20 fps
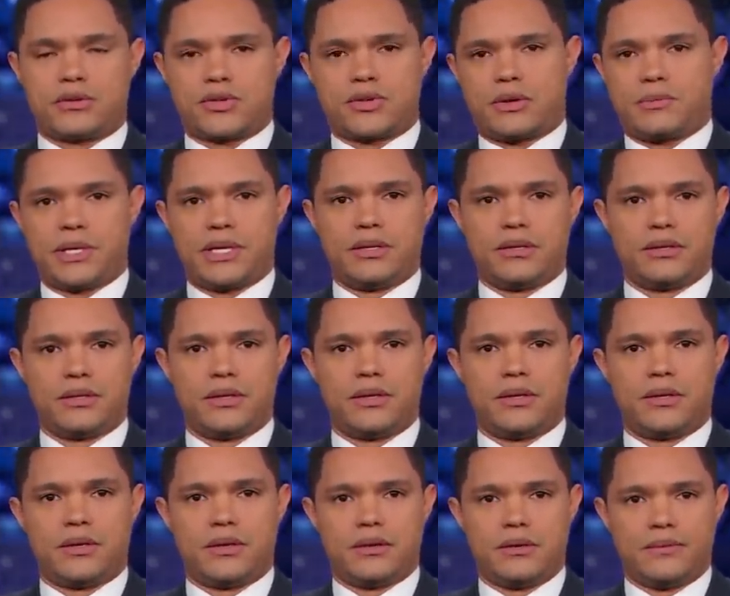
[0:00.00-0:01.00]
So, I mean,
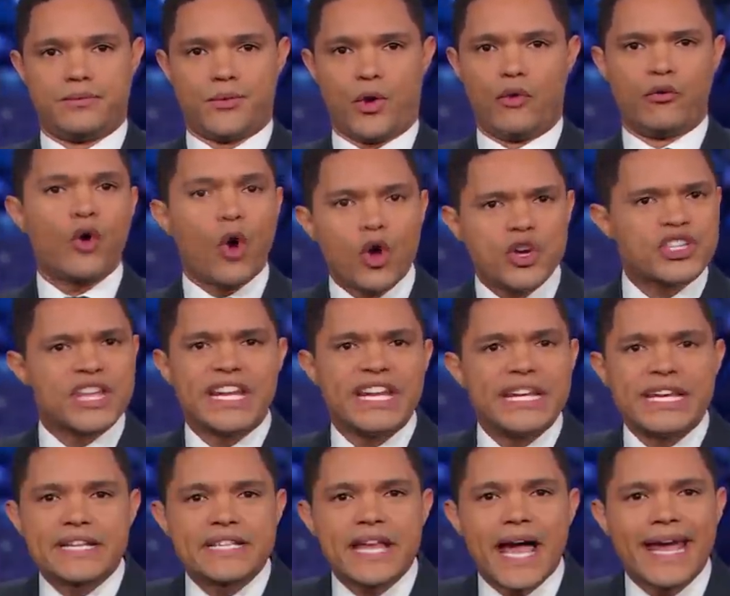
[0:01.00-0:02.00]
no, of course they
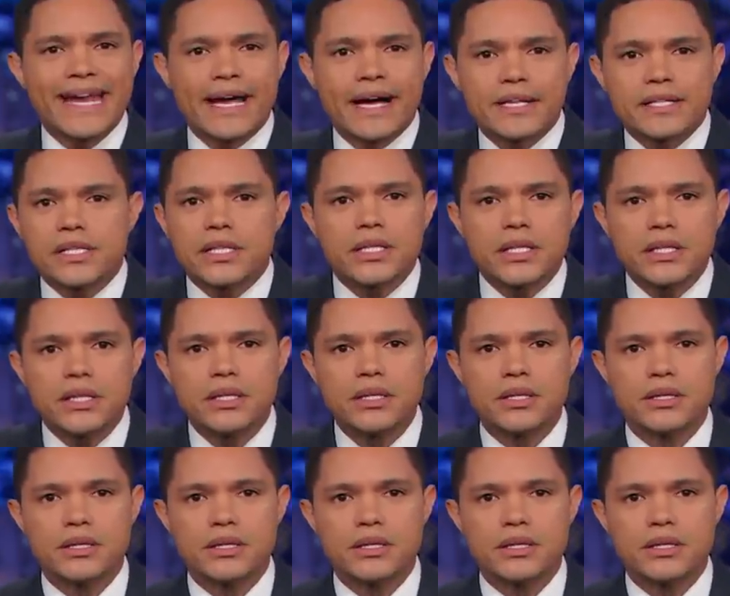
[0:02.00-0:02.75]
need a side hustle.